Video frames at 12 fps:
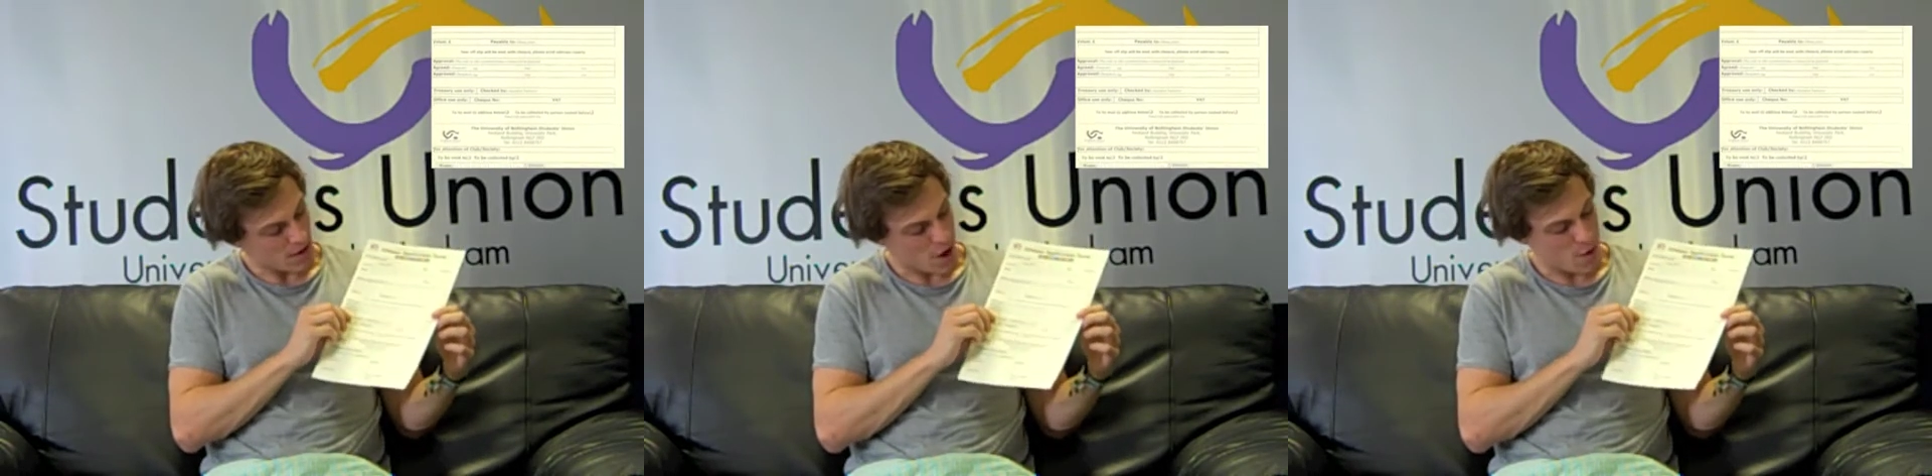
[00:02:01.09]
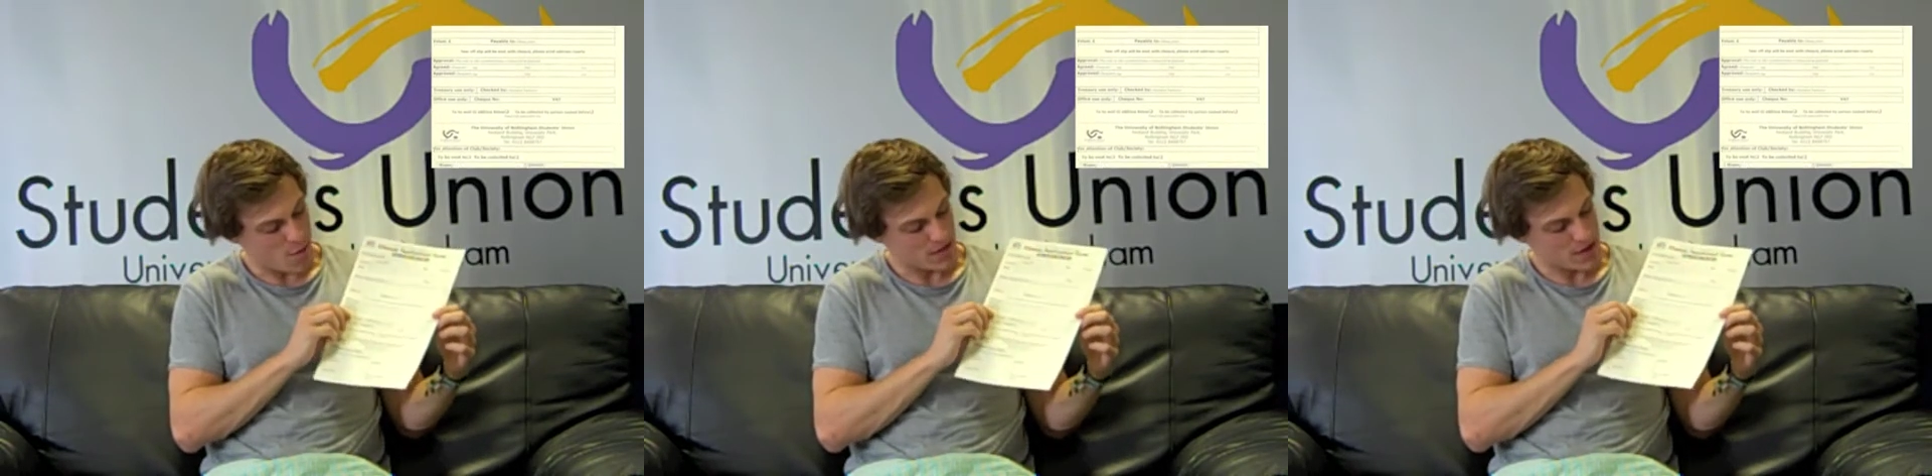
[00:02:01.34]

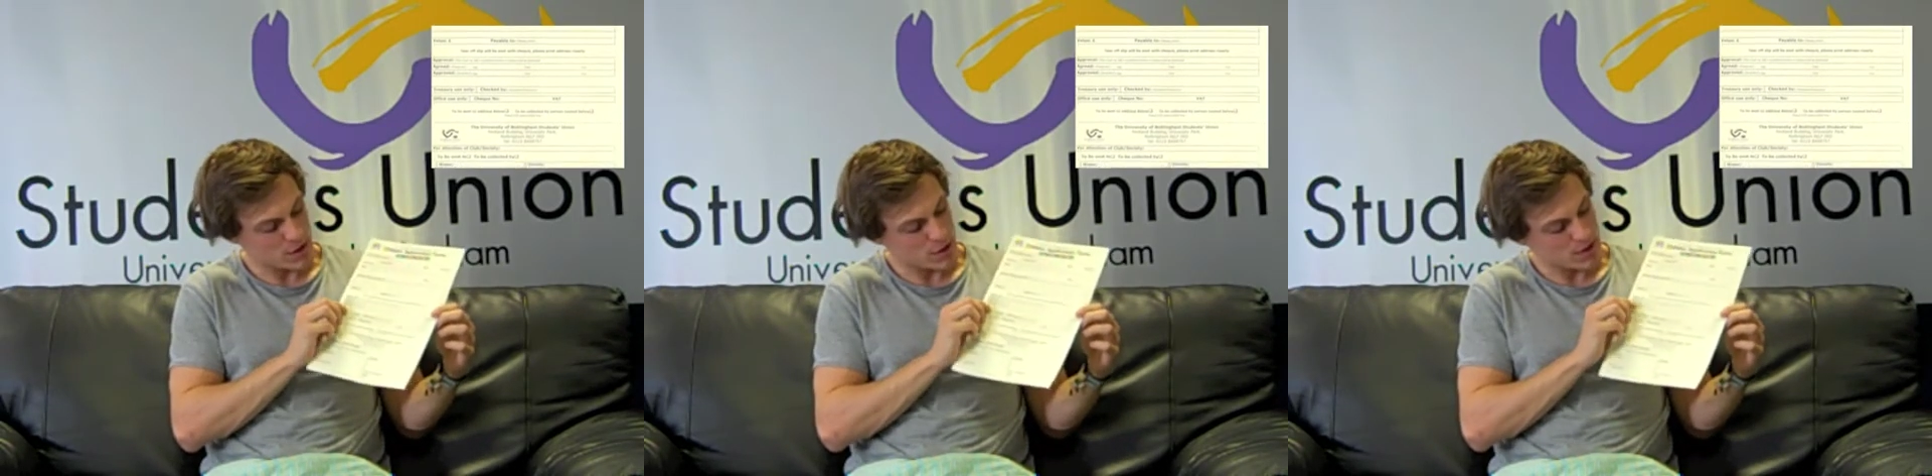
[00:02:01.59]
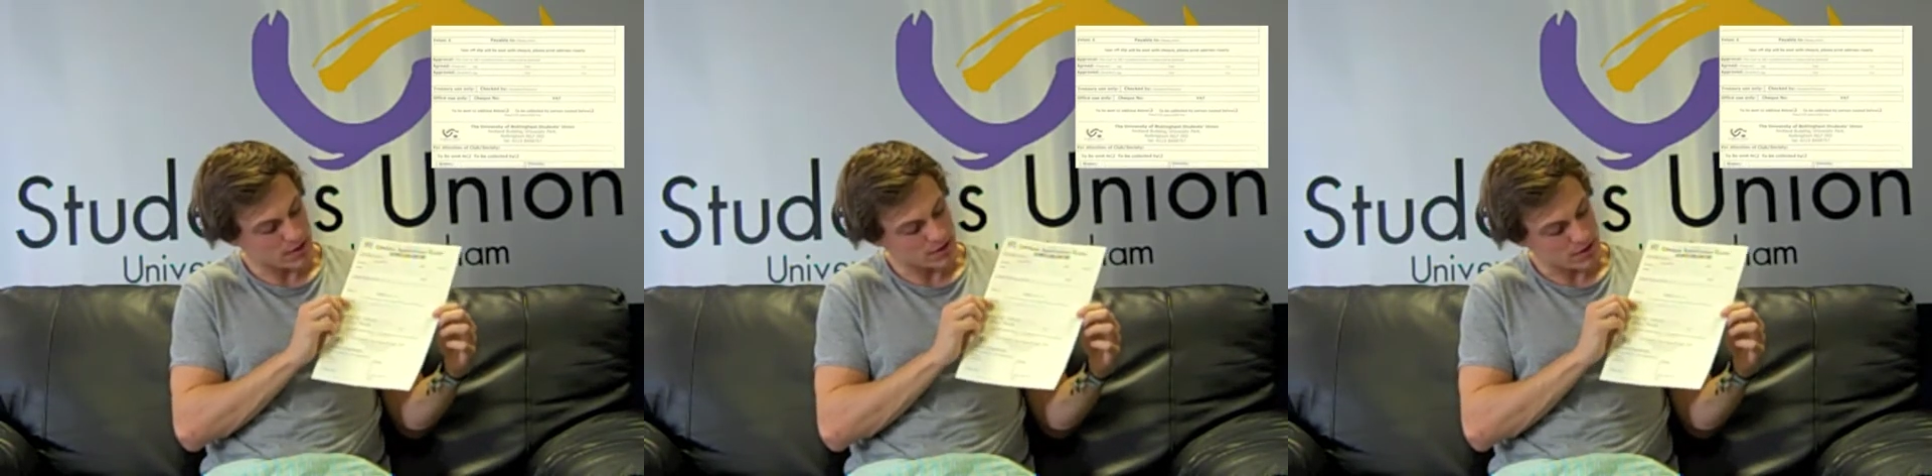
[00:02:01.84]
And then you
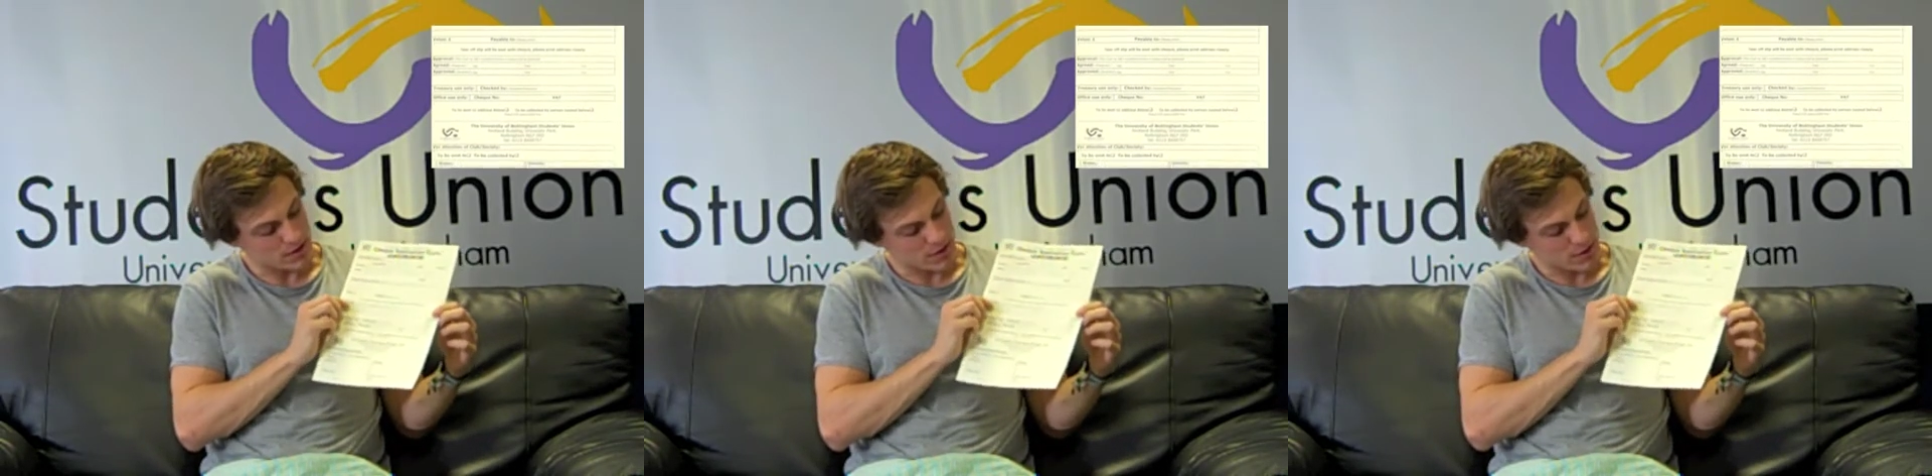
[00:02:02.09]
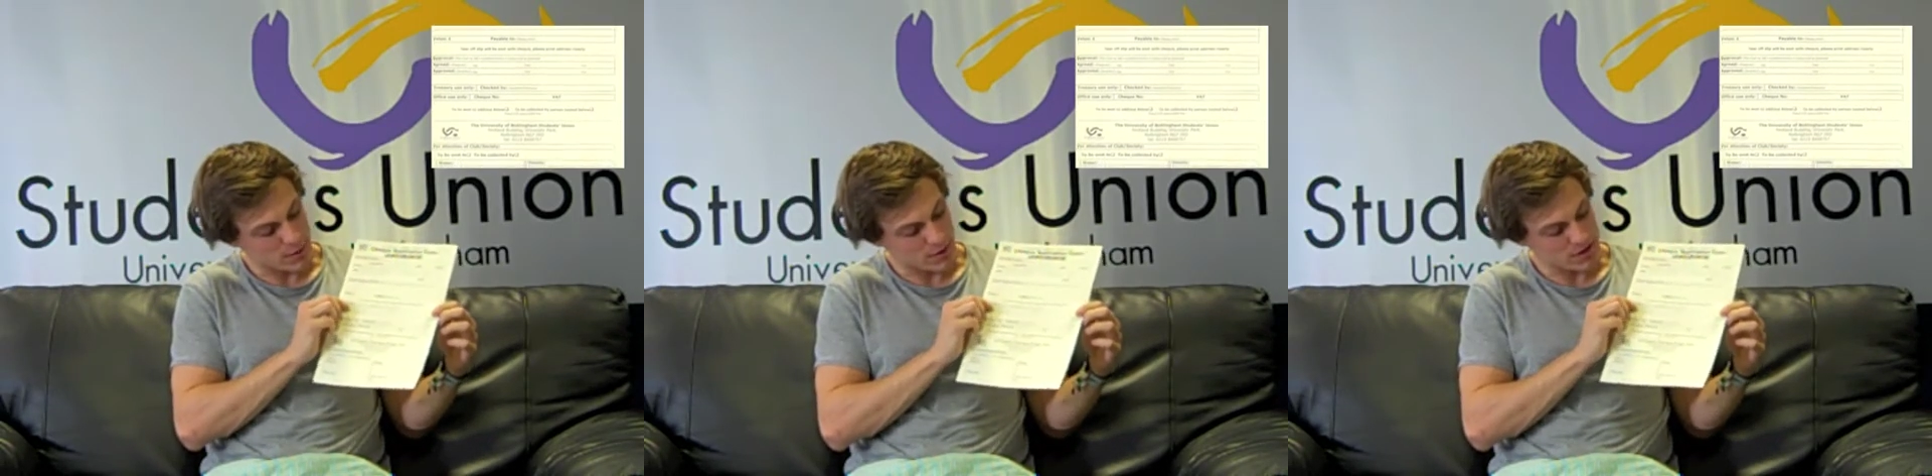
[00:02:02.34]
need
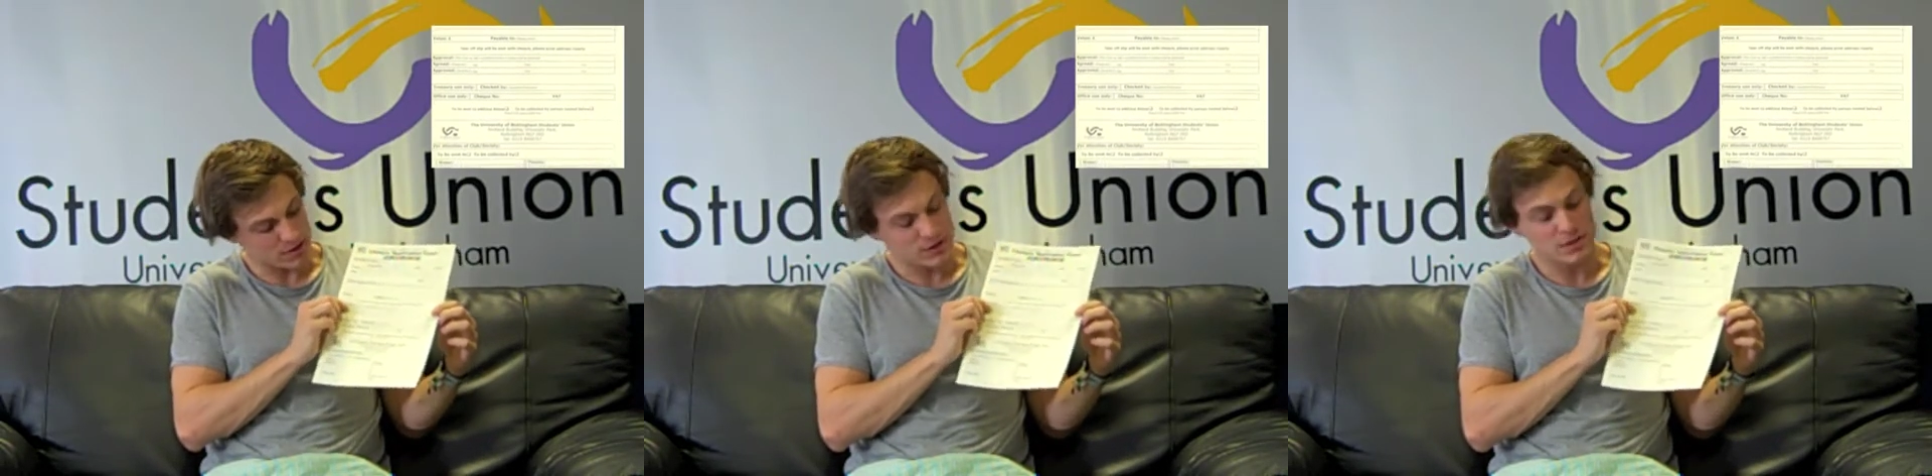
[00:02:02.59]
the President